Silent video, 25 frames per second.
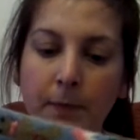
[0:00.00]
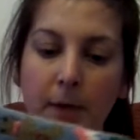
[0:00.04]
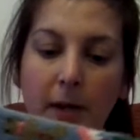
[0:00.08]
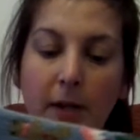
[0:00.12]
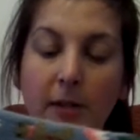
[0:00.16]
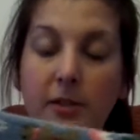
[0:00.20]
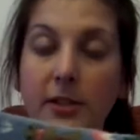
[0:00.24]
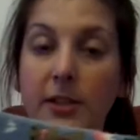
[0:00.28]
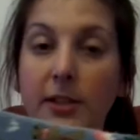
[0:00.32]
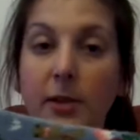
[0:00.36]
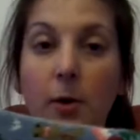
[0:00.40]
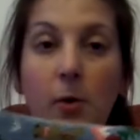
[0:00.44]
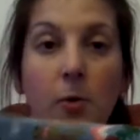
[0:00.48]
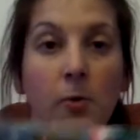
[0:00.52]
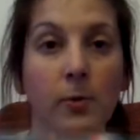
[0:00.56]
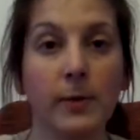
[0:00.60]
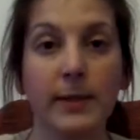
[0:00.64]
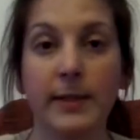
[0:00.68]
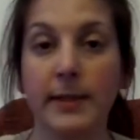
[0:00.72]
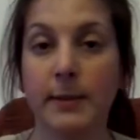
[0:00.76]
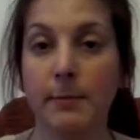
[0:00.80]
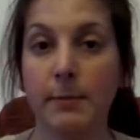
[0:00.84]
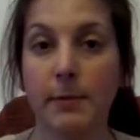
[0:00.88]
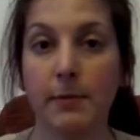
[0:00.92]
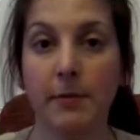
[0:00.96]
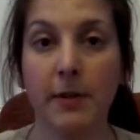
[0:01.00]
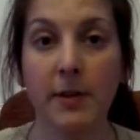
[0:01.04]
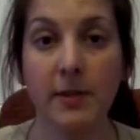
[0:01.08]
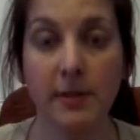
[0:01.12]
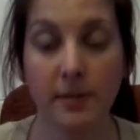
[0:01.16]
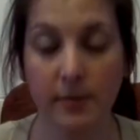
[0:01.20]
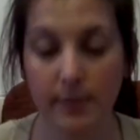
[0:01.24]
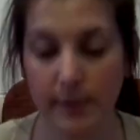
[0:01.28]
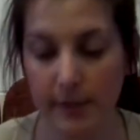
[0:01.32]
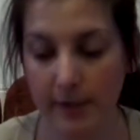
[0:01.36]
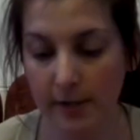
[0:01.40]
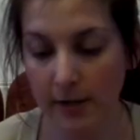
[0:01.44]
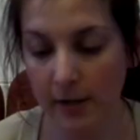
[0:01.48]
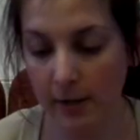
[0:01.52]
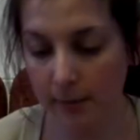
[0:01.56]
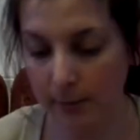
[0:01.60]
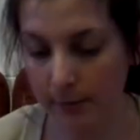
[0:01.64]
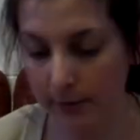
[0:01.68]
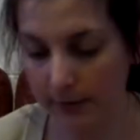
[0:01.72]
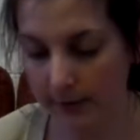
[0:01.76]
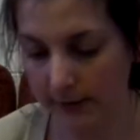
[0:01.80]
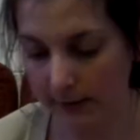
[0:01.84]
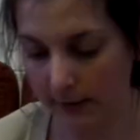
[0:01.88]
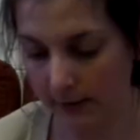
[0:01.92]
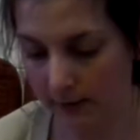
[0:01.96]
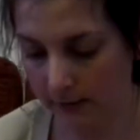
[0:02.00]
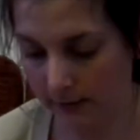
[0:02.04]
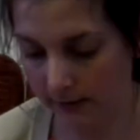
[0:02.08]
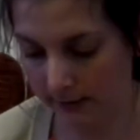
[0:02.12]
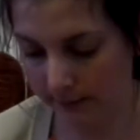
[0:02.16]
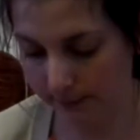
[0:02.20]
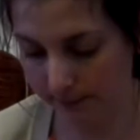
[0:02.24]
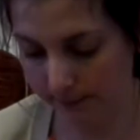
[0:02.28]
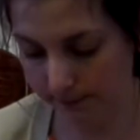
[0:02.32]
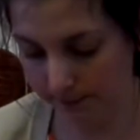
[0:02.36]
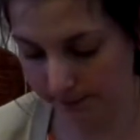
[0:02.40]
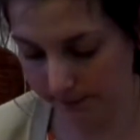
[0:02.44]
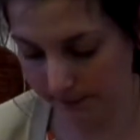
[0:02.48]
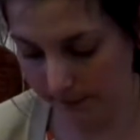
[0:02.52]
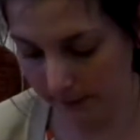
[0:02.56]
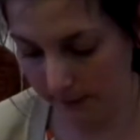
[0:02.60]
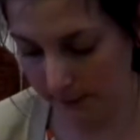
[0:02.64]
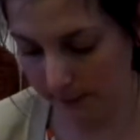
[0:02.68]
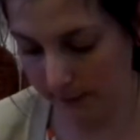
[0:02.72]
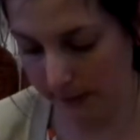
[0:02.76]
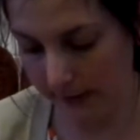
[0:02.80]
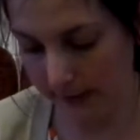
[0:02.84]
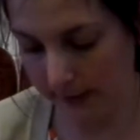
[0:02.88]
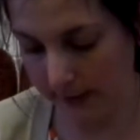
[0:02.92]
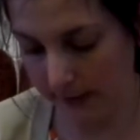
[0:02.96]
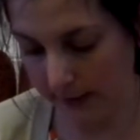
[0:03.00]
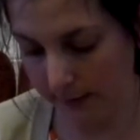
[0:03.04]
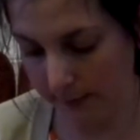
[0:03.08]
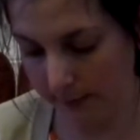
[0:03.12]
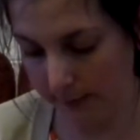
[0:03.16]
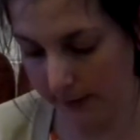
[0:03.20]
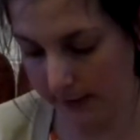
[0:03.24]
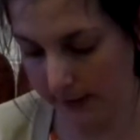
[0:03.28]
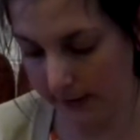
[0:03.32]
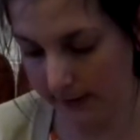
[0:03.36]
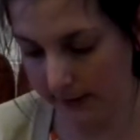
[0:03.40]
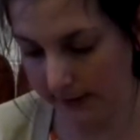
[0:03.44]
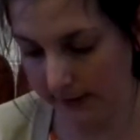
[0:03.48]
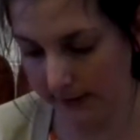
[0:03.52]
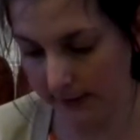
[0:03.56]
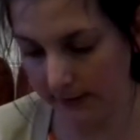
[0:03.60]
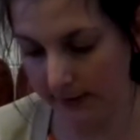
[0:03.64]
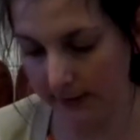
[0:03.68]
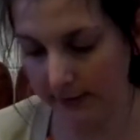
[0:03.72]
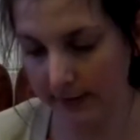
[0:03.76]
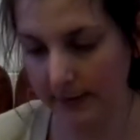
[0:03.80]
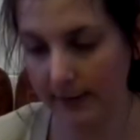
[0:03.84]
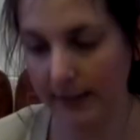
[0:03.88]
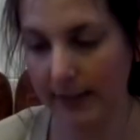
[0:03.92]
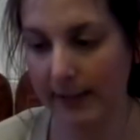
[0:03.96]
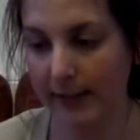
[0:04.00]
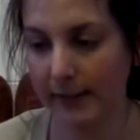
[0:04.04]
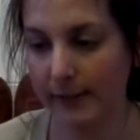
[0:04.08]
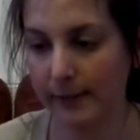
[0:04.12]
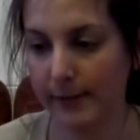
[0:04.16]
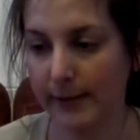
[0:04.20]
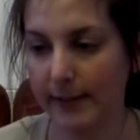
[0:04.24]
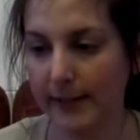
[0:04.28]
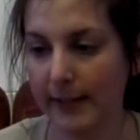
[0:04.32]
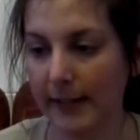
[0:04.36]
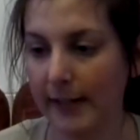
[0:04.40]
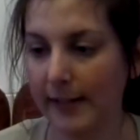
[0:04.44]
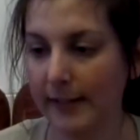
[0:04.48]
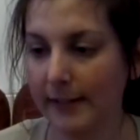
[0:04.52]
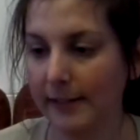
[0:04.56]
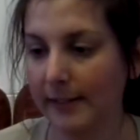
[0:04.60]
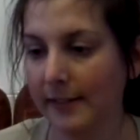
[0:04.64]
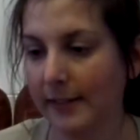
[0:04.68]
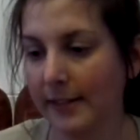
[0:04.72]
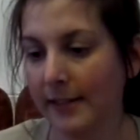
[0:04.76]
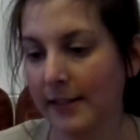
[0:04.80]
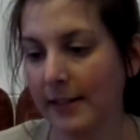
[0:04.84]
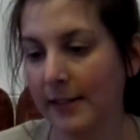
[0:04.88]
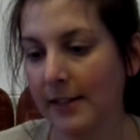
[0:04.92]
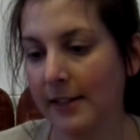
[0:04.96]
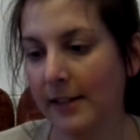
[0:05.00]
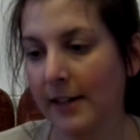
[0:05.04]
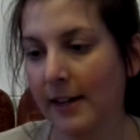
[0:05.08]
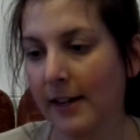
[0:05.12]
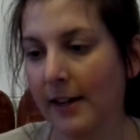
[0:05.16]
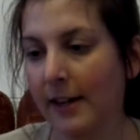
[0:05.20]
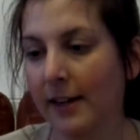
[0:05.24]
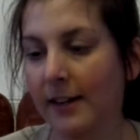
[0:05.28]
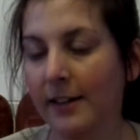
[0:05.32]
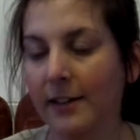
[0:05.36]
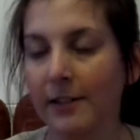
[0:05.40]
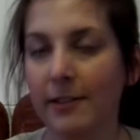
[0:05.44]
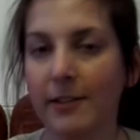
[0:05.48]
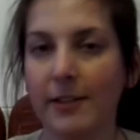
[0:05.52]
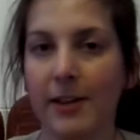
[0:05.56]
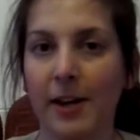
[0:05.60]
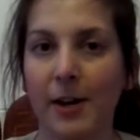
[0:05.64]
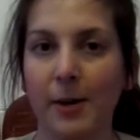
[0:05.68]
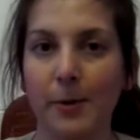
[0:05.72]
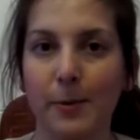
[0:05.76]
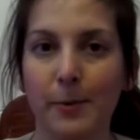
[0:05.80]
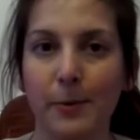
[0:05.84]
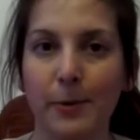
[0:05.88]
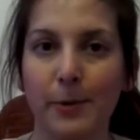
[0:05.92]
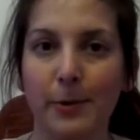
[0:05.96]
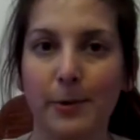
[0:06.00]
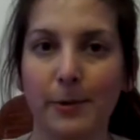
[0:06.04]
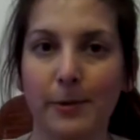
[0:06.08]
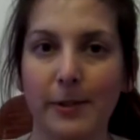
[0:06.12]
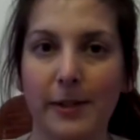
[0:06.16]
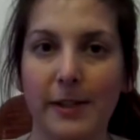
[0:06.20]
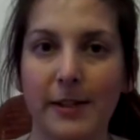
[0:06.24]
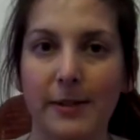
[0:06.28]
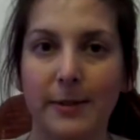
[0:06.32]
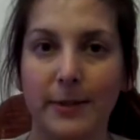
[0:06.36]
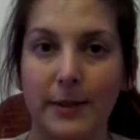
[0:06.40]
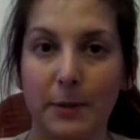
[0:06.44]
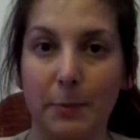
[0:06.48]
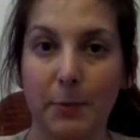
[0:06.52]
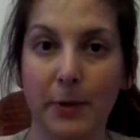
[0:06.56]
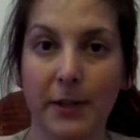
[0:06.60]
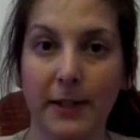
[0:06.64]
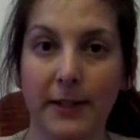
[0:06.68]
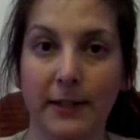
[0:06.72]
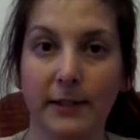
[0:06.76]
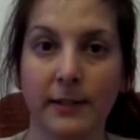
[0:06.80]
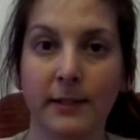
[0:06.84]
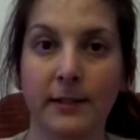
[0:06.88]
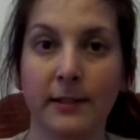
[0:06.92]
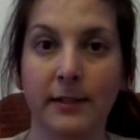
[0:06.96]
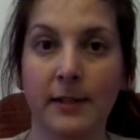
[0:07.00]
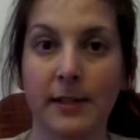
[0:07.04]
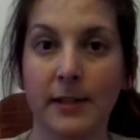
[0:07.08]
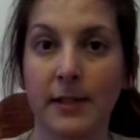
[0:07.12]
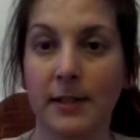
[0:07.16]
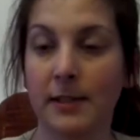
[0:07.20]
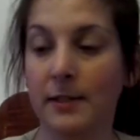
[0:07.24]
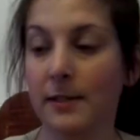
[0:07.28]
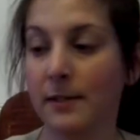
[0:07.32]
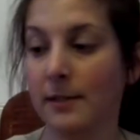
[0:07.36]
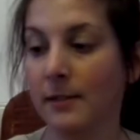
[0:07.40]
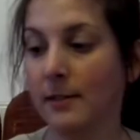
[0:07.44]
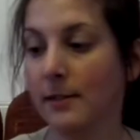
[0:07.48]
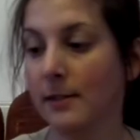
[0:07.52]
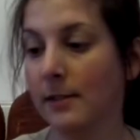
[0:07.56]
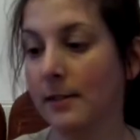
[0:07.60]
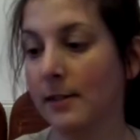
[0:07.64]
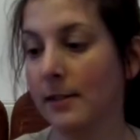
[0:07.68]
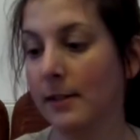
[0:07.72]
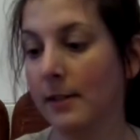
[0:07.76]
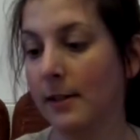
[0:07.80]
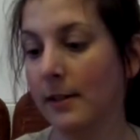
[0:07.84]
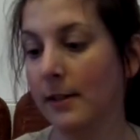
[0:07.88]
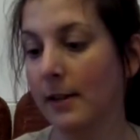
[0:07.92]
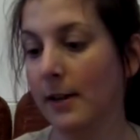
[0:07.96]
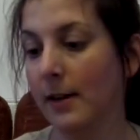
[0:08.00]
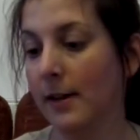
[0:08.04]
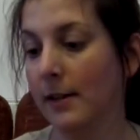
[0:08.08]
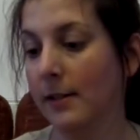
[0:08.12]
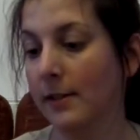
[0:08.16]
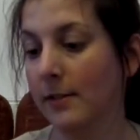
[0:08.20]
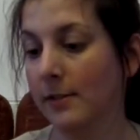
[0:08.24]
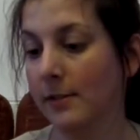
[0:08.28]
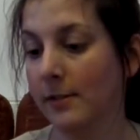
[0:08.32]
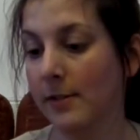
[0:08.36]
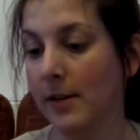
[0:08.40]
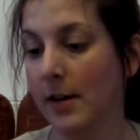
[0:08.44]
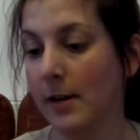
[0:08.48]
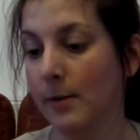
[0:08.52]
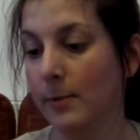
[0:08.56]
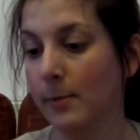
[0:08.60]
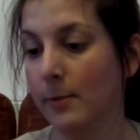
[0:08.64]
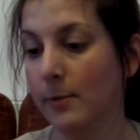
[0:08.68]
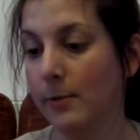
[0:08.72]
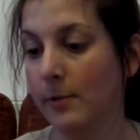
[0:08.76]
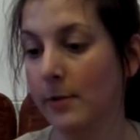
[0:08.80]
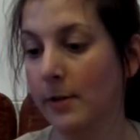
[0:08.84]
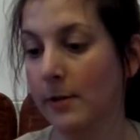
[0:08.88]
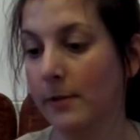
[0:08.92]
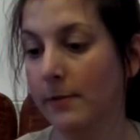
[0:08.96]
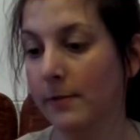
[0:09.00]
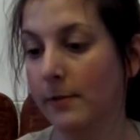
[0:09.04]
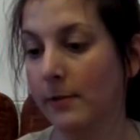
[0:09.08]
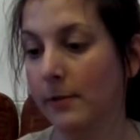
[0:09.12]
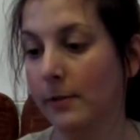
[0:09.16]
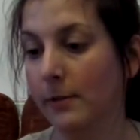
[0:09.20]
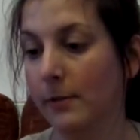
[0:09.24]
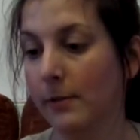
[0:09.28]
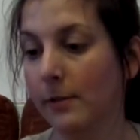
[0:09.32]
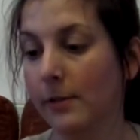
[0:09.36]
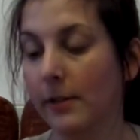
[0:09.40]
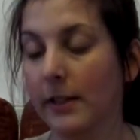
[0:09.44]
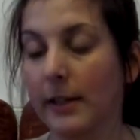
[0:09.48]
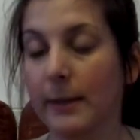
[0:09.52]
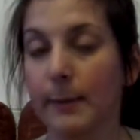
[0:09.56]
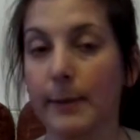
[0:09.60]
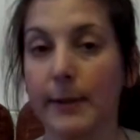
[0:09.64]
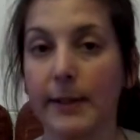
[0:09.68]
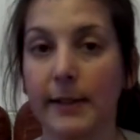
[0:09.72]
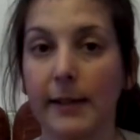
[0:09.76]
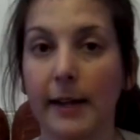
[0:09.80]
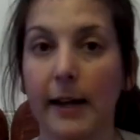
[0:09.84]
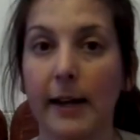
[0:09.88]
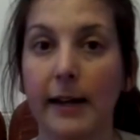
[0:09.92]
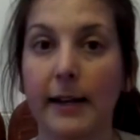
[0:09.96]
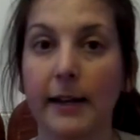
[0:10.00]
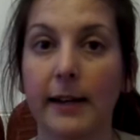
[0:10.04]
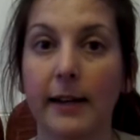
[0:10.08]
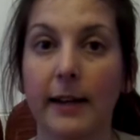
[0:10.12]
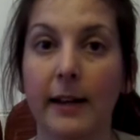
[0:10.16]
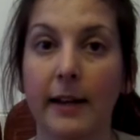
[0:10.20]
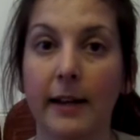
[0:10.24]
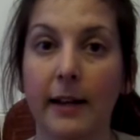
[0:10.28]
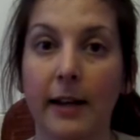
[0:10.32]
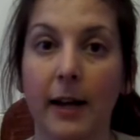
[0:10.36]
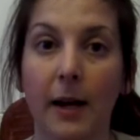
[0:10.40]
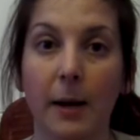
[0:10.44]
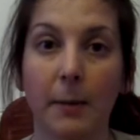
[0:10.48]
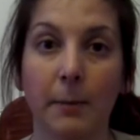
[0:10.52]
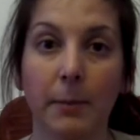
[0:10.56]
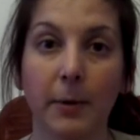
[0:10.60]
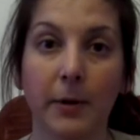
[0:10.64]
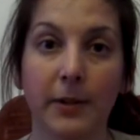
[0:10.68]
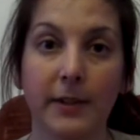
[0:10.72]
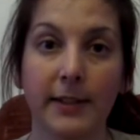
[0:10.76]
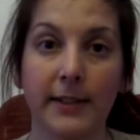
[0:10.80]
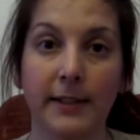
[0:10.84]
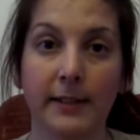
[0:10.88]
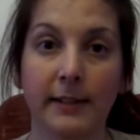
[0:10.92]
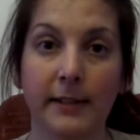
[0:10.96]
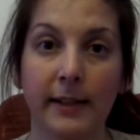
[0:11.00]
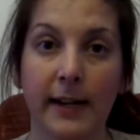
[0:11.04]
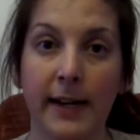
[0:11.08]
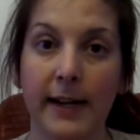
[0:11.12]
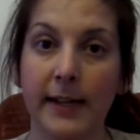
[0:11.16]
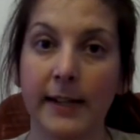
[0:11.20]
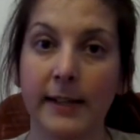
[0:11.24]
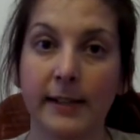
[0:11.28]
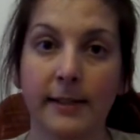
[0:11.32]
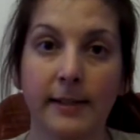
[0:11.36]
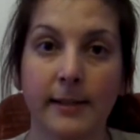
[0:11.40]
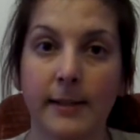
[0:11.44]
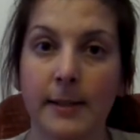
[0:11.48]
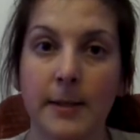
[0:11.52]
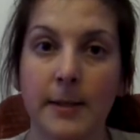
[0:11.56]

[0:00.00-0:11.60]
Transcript: I just always seem to find them at car boot sales. But again, because like the lady was saying, her little girl wore it, it was a present, and her little girl wore it for Christmas Day and Boxing Day,